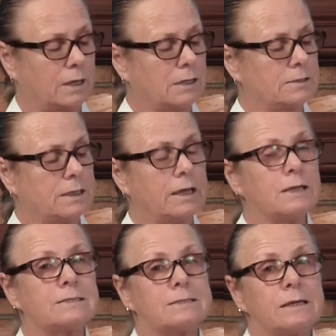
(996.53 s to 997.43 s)
and to get
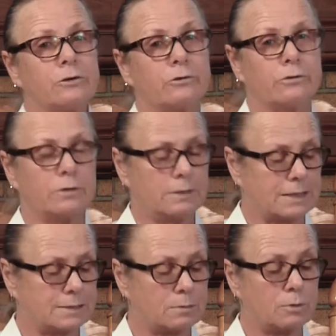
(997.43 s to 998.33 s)
it centered,
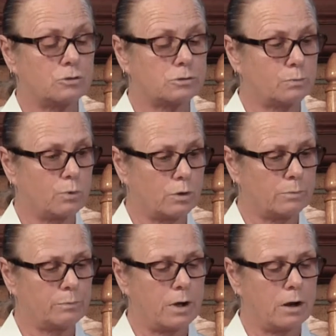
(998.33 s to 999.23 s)
that's the most
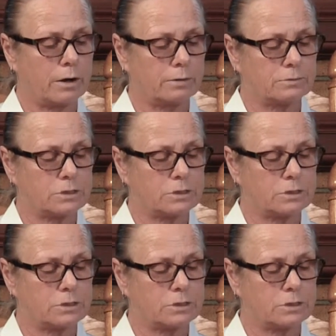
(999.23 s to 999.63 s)
important part,